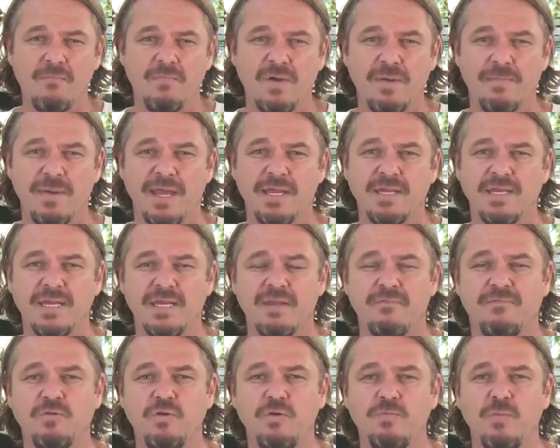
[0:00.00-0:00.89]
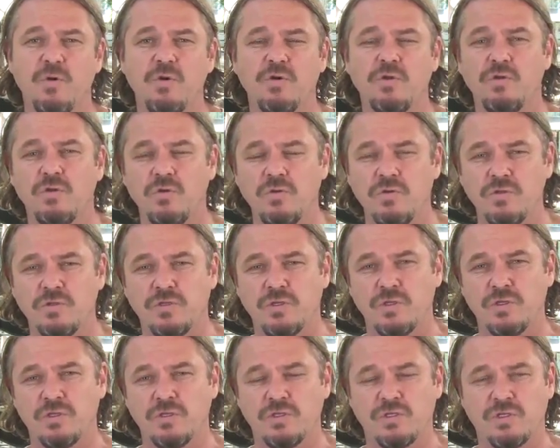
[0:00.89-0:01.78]
We may need a few more
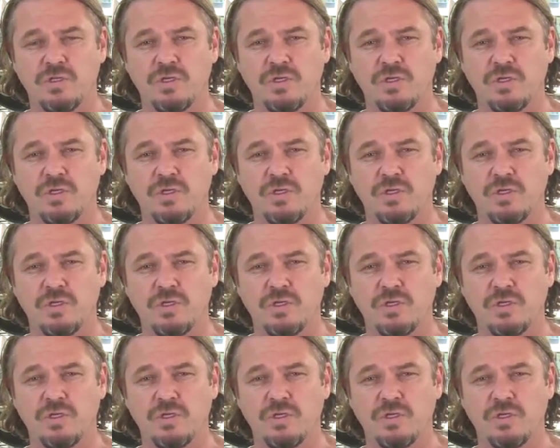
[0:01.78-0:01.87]
users